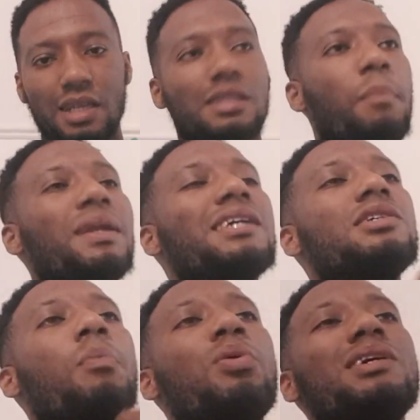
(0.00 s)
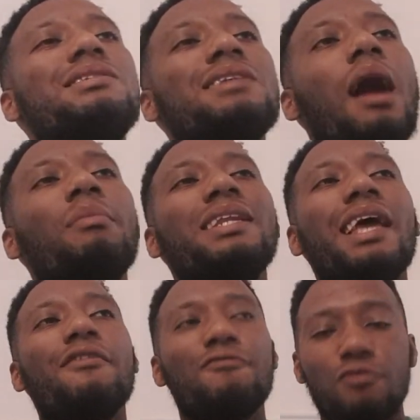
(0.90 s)
The police are putting something in
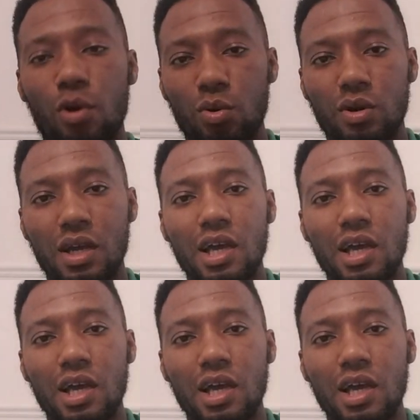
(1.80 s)
their throat